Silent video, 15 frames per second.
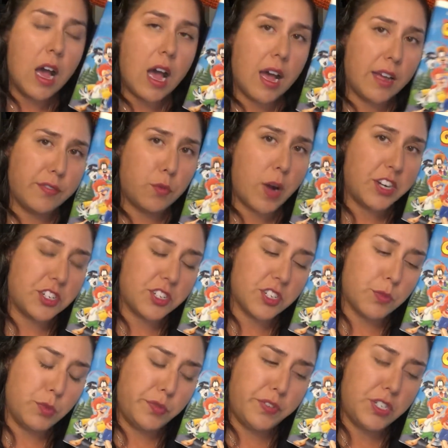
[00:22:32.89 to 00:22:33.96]
I've watched
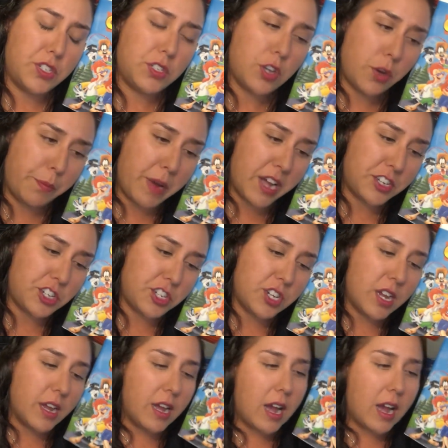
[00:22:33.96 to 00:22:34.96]
this movie so much.